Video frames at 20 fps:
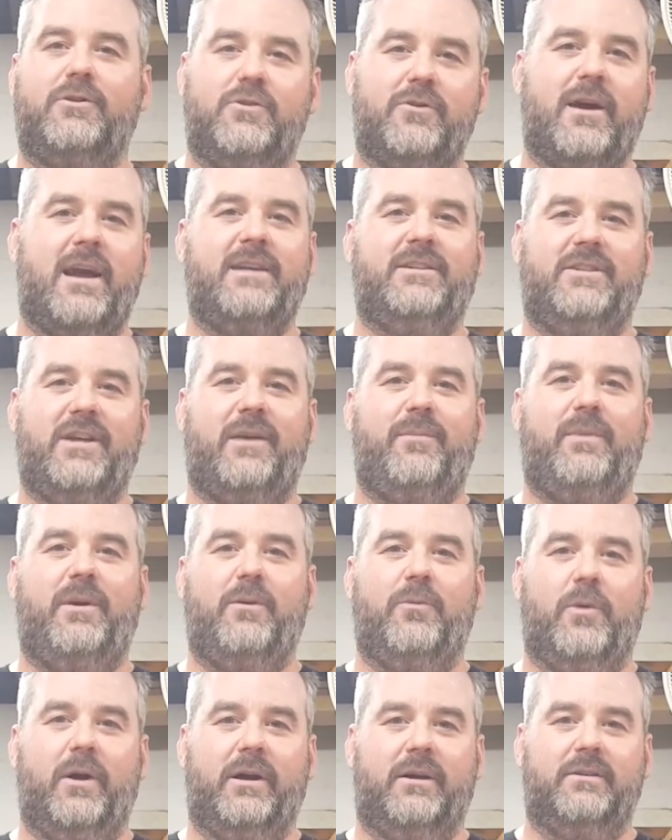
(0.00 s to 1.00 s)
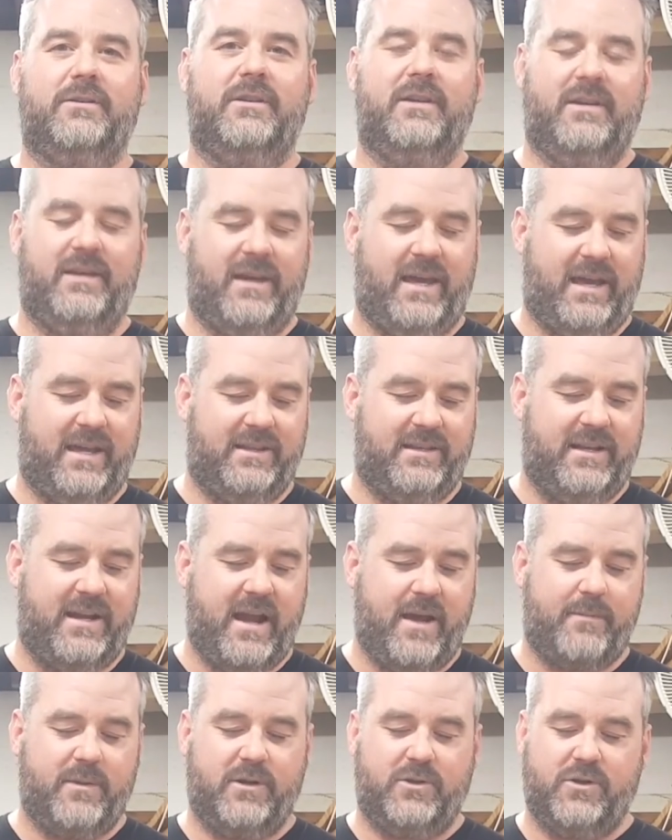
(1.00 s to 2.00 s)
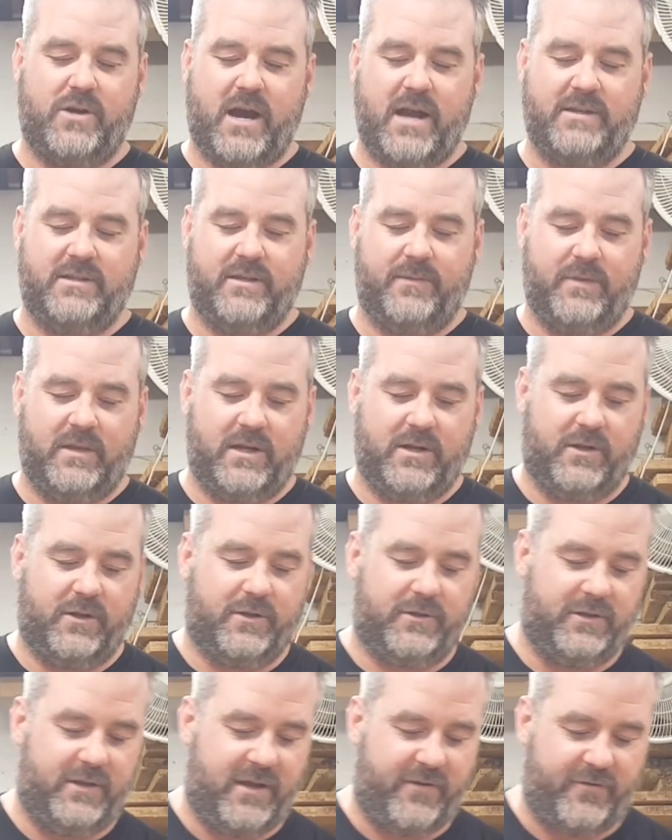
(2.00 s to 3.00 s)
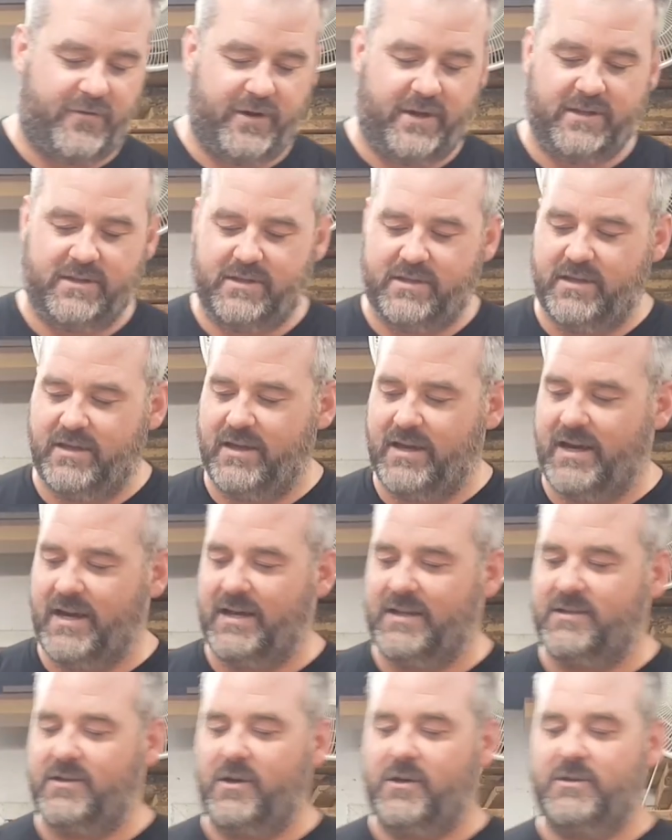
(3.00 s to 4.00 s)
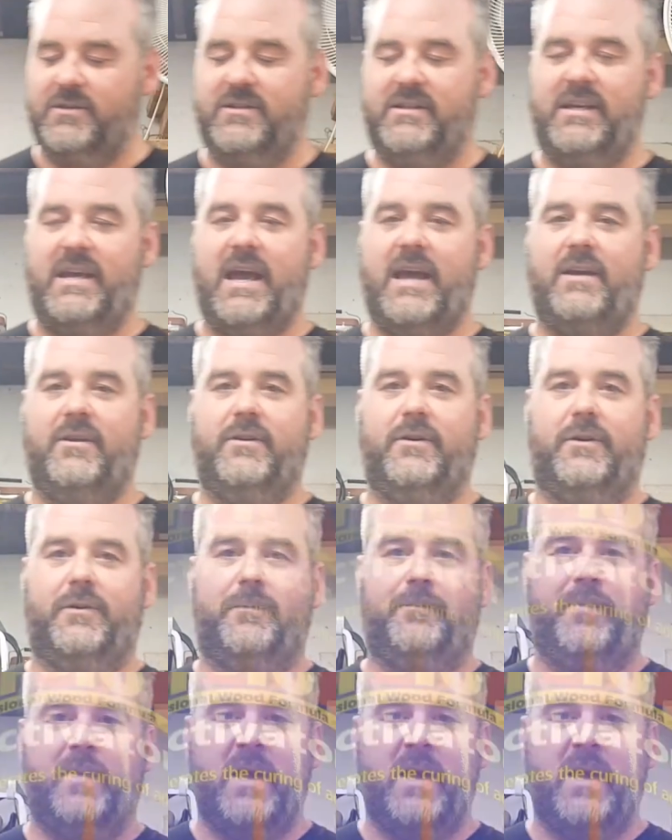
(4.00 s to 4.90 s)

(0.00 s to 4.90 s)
try JB Weld, and today I'm going to try something a little different. It's called CA glue.